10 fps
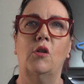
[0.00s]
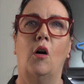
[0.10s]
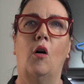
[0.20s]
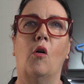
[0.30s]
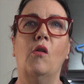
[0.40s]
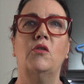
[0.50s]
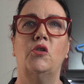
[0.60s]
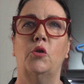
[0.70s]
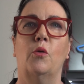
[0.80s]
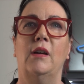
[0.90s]
Kong
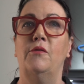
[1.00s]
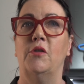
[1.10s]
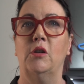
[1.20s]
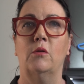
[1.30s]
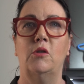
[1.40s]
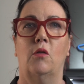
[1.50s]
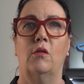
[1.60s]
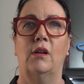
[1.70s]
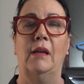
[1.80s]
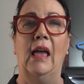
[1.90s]
toy for your
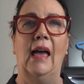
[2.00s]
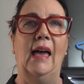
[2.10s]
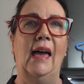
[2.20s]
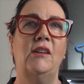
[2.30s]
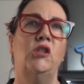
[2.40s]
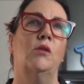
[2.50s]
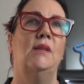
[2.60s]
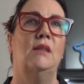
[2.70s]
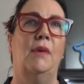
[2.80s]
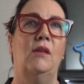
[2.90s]
dog. Our
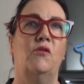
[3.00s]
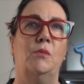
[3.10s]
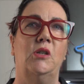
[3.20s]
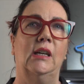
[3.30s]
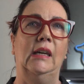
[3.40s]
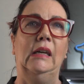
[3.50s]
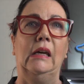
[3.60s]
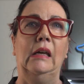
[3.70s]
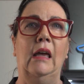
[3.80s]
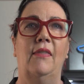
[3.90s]
chewies are made from
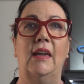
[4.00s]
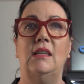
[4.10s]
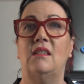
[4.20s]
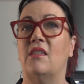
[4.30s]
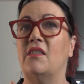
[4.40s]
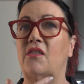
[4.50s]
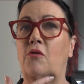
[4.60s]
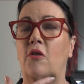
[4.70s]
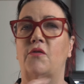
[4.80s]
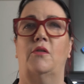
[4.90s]
trachea, that is the
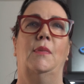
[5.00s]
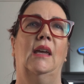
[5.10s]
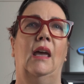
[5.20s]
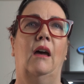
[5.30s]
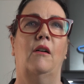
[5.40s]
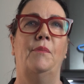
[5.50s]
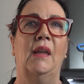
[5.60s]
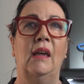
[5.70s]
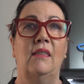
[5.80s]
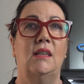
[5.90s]
throat from a cow.
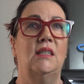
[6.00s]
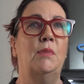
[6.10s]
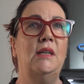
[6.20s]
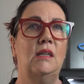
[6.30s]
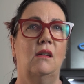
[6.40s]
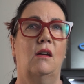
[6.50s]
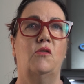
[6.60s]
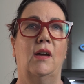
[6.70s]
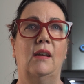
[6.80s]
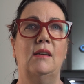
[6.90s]
They're simply
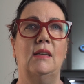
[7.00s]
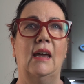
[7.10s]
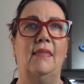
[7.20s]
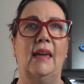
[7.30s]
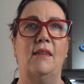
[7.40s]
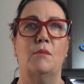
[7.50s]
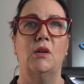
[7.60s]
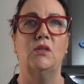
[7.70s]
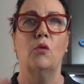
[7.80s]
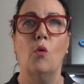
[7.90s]
dehydrated and they are the
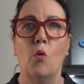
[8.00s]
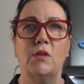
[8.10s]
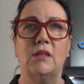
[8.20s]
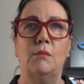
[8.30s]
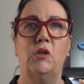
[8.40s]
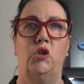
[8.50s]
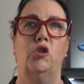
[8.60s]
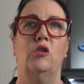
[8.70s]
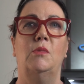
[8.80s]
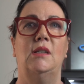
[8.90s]
most awesome
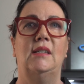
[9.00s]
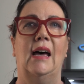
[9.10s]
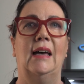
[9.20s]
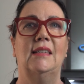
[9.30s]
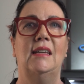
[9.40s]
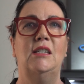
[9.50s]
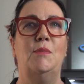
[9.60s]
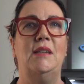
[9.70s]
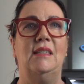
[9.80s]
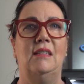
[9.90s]
chew, just asking to
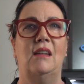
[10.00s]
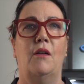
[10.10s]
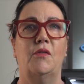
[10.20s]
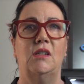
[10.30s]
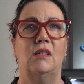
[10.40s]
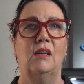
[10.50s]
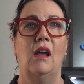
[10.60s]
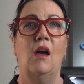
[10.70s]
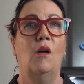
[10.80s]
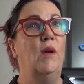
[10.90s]
be stuffed.
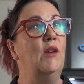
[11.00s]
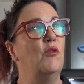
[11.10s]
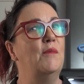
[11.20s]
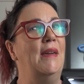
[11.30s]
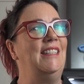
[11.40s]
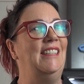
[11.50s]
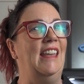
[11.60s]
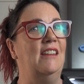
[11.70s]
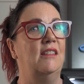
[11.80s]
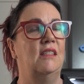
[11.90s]
We call them our
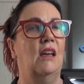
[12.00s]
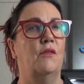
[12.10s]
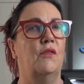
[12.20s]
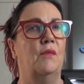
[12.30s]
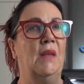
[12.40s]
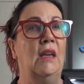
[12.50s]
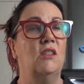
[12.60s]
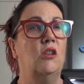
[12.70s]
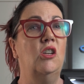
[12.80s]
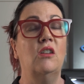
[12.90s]
standard stuff.
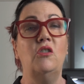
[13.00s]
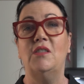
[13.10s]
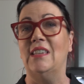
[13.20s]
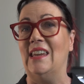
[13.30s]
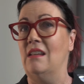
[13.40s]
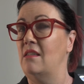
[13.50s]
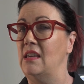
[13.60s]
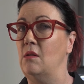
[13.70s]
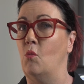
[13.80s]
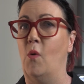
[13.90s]
So you can use
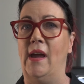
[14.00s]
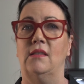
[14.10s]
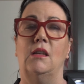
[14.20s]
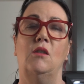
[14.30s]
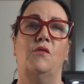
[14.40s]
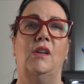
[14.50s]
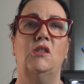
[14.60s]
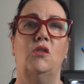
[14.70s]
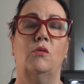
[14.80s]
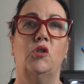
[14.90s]
anything wet that you feed
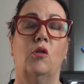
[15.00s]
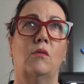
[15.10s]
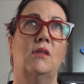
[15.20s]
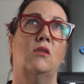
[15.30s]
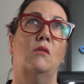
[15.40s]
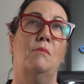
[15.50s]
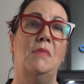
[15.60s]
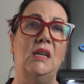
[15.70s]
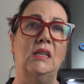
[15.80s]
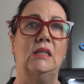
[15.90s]
to your dog. So
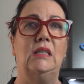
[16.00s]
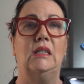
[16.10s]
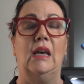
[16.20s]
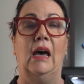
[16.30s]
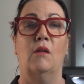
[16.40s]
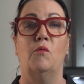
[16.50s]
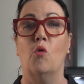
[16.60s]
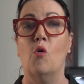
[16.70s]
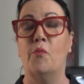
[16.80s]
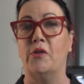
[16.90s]
mince,
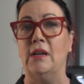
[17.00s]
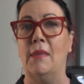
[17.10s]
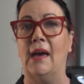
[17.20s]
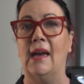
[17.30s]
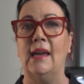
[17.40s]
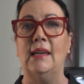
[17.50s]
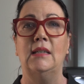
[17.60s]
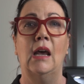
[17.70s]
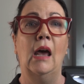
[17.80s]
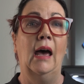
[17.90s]
raw pre-made,
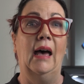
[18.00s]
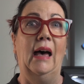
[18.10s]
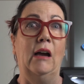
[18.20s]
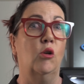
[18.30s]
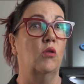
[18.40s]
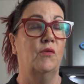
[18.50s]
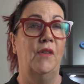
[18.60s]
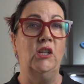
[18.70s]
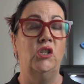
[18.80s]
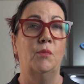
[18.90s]
cooked
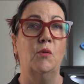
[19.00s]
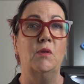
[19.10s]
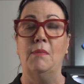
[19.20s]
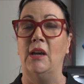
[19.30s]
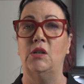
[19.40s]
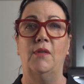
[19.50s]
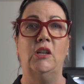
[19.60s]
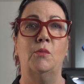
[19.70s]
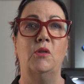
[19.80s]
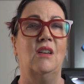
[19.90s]
vegetables, mashed
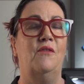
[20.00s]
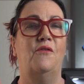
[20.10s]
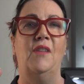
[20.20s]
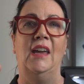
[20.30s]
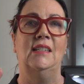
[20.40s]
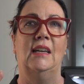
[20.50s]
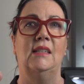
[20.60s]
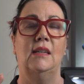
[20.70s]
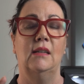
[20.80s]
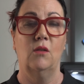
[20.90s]
vegetables are fantastic.